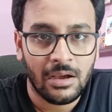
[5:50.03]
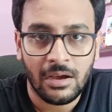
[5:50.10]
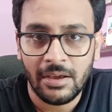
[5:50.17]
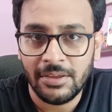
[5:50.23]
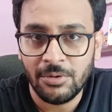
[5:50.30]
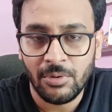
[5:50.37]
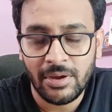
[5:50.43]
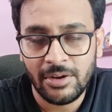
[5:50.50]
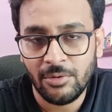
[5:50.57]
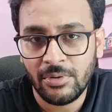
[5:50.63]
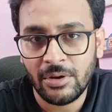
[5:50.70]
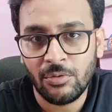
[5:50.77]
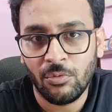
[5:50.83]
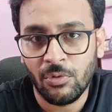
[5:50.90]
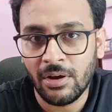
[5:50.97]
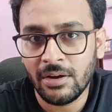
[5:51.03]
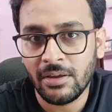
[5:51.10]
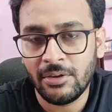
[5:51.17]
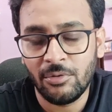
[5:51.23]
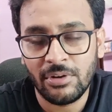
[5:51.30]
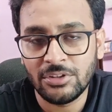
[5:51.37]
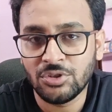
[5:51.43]
you
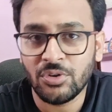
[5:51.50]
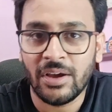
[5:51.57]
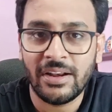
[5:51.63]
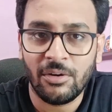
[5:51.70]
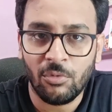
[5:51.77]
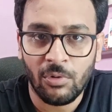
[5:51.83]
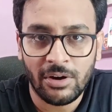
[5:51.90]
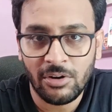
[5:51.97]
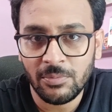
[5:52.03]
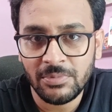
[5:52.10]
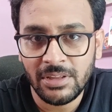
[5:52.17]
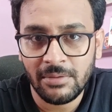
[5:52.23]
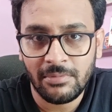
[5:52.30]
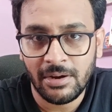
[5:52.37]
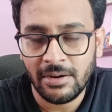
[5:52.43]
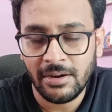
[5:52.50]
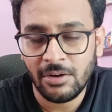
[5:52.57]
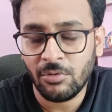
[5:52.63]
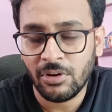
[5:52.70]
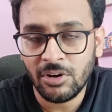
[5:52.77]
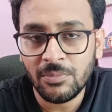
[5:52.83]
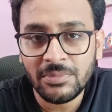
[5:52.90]
can join one of them under
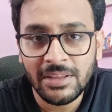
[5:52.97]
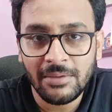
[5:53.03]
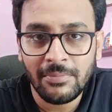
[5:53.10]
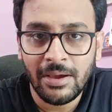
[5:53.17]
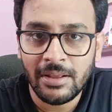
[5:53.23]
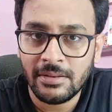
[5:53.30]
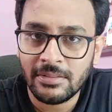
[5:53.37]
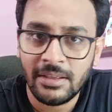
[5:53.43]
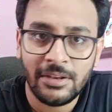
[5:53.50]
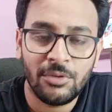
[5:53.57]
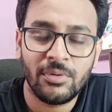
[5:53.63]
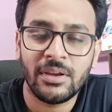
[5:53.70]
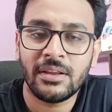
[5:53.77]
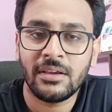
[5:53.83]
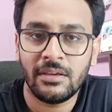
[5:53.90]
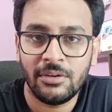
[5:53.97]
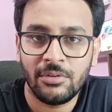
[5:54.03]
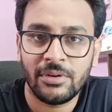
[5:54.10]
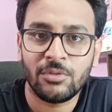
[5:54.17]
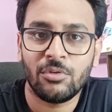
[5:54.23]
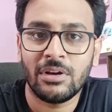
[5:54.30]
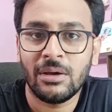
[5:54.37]
one of them, and then you
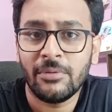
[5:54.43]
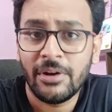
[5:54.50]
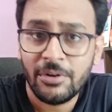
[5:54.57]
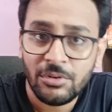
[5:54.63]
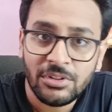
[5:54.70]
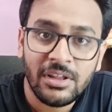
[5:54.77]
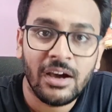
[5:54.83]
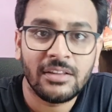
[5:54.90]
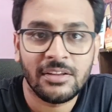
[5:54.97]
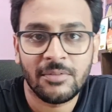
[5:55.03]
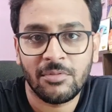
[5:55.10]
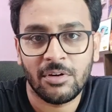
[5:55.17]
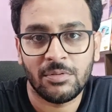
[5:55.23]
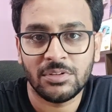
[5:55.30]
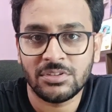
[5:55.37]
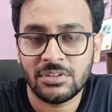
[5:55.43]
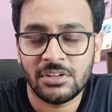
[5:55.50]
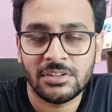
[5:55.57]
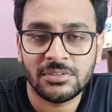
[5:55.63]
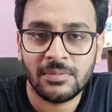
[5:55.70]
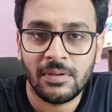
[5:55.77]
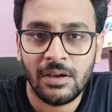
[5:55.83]
can collaborate with the other
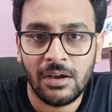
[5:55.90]
professors